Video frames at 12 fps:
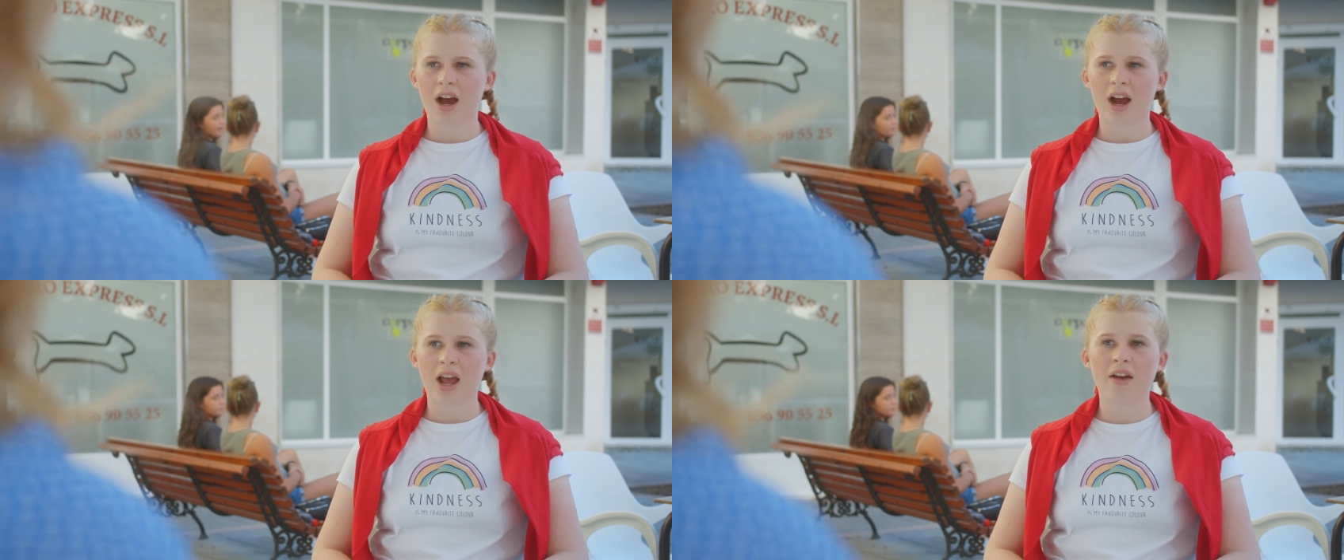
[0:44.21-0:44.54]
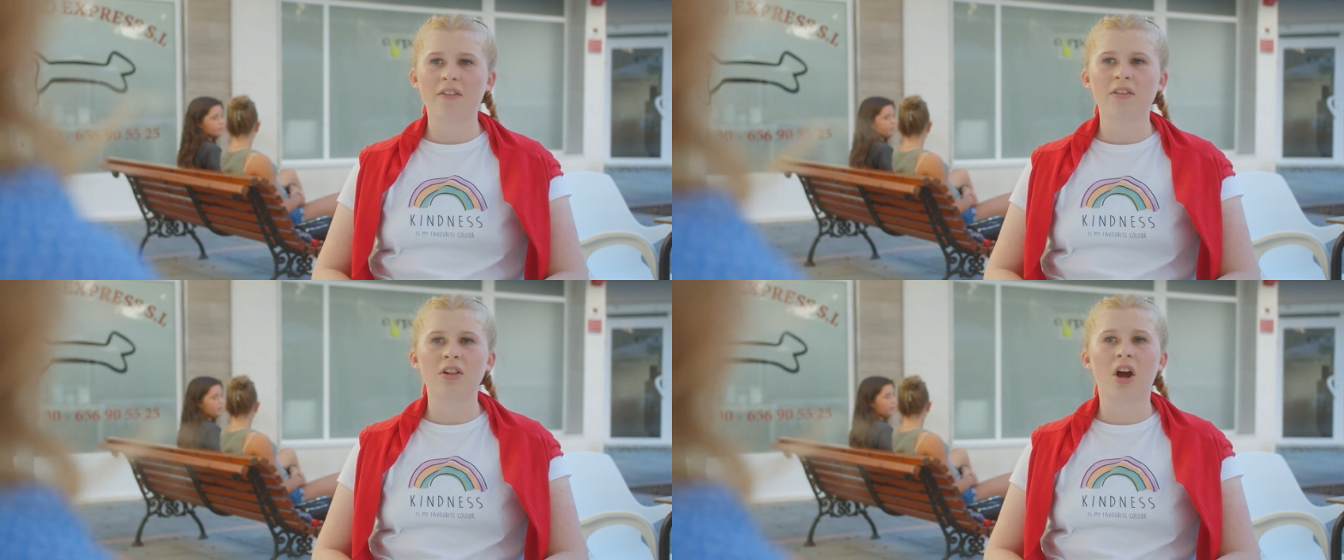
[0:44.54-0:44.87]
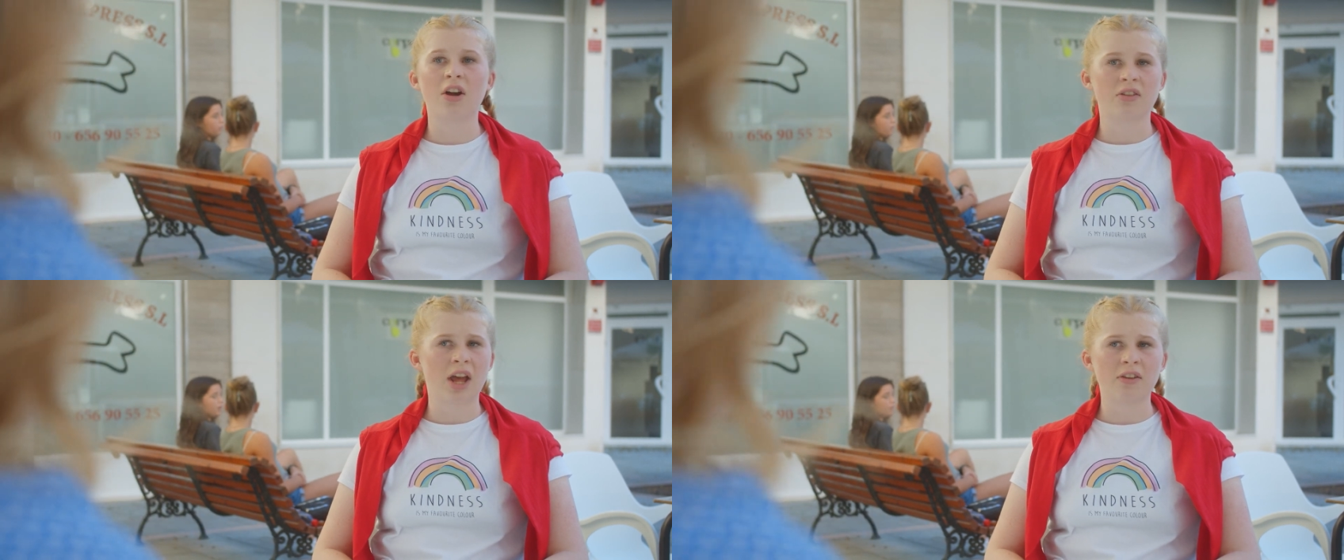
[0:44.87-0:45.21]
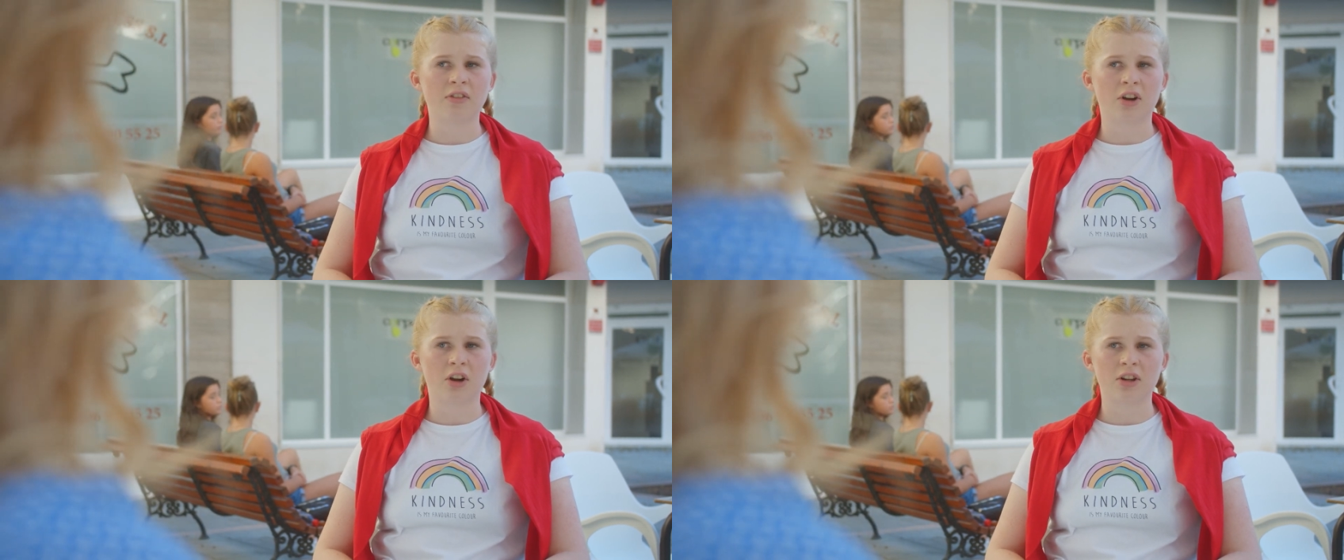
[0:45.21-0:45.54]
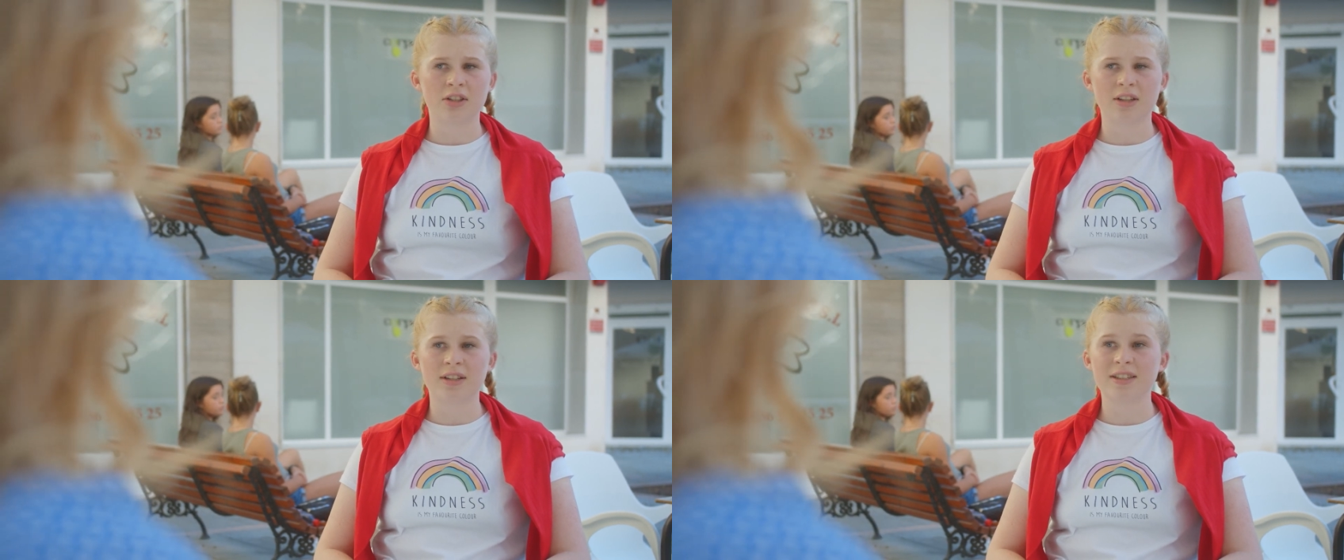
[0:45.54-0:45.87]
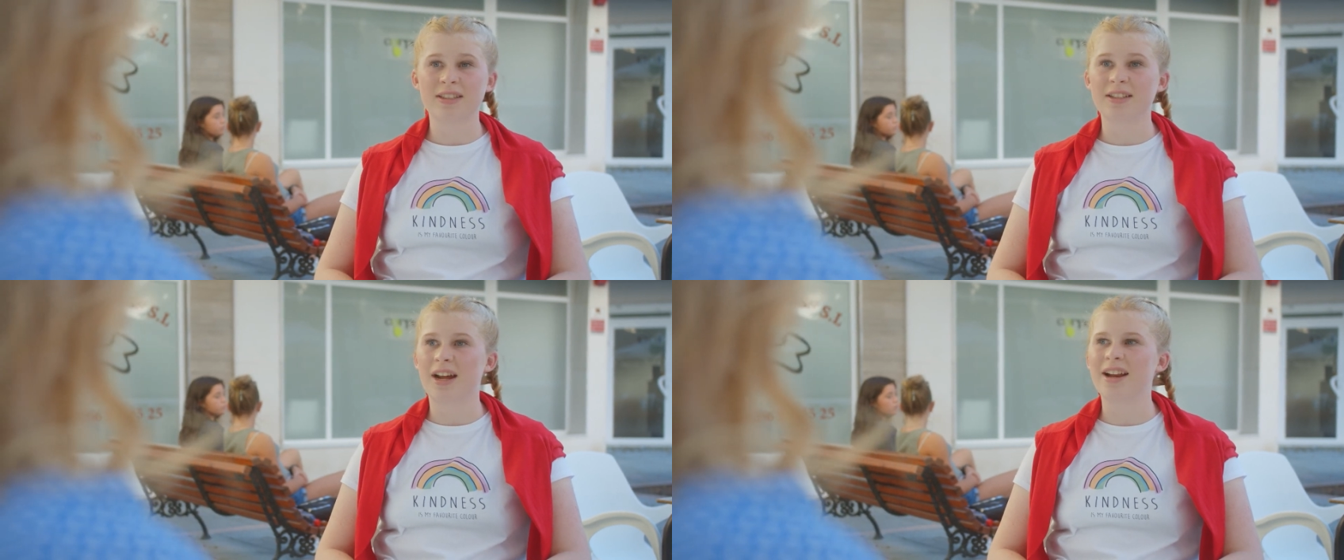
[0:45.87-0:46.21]
I have clarinet rehearsals
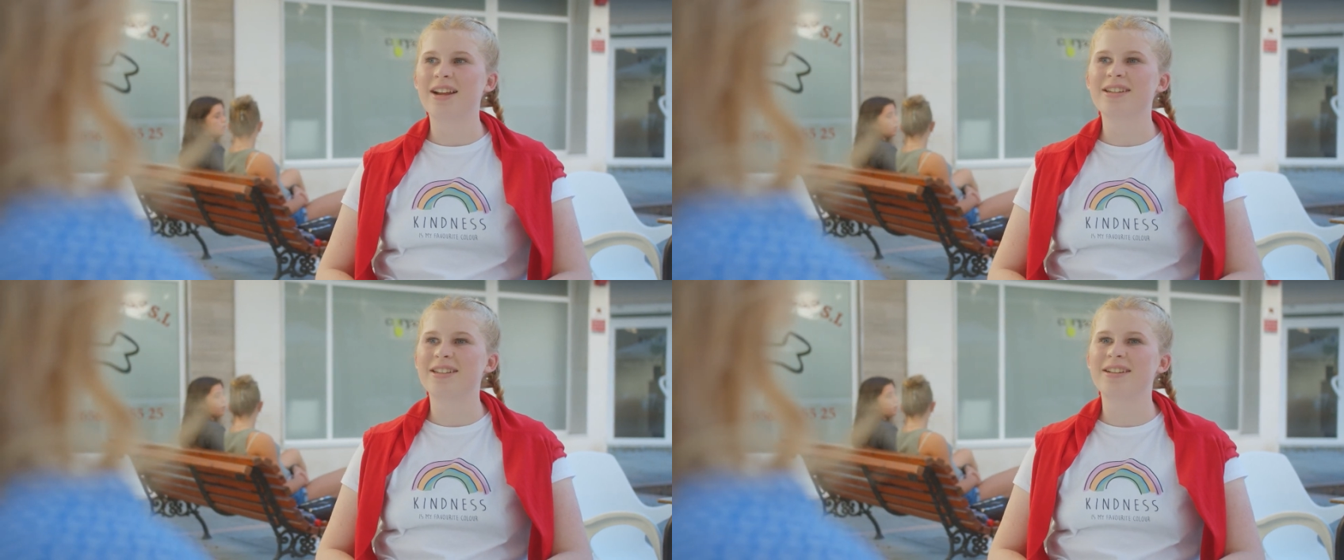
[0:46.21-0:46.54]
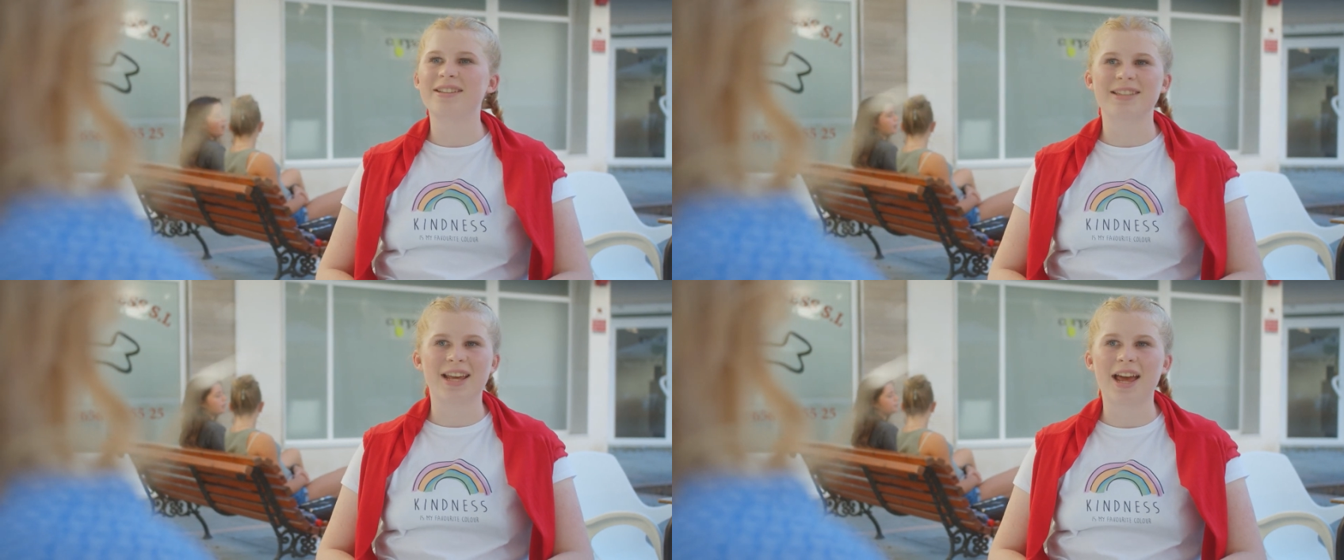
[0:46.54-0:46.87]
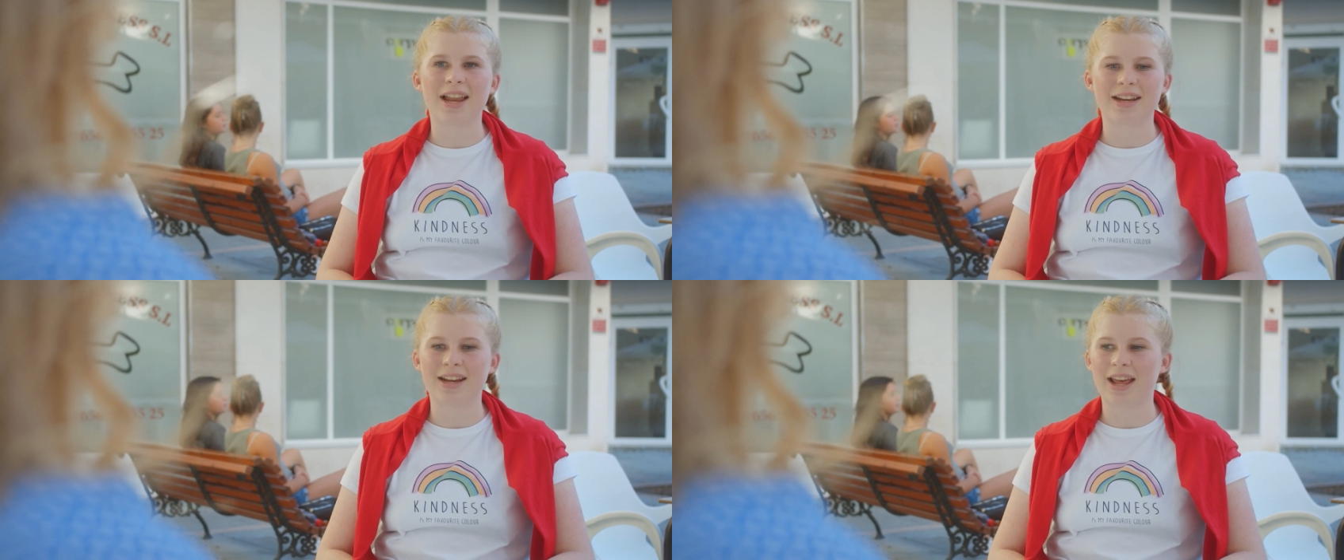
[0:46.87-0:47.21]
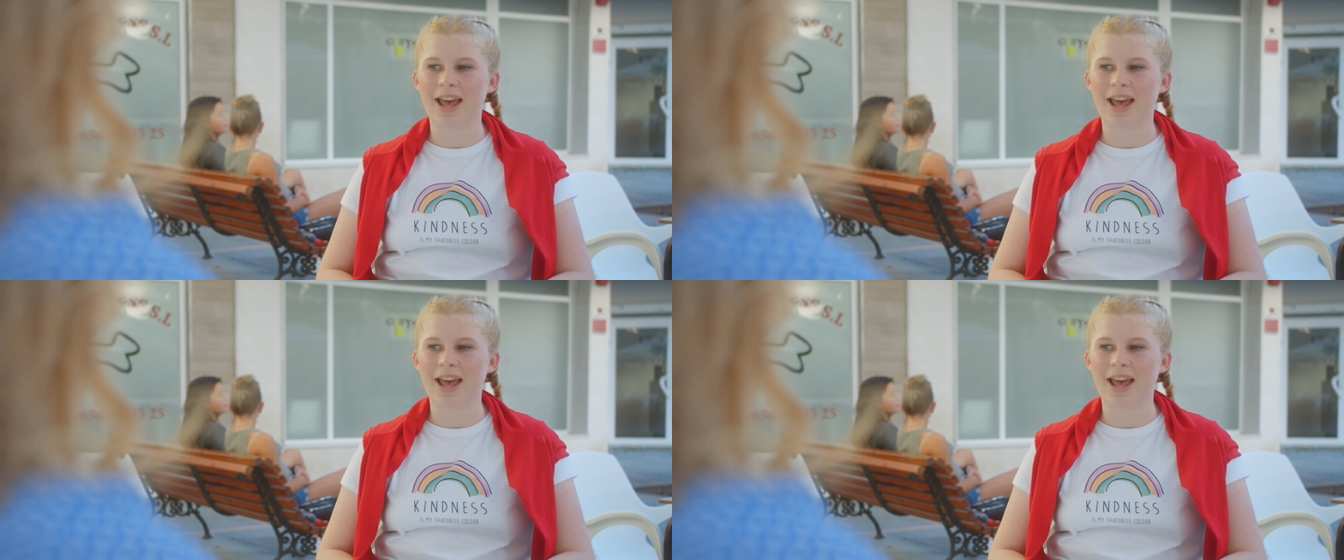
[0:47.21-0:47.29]
tonight until 10,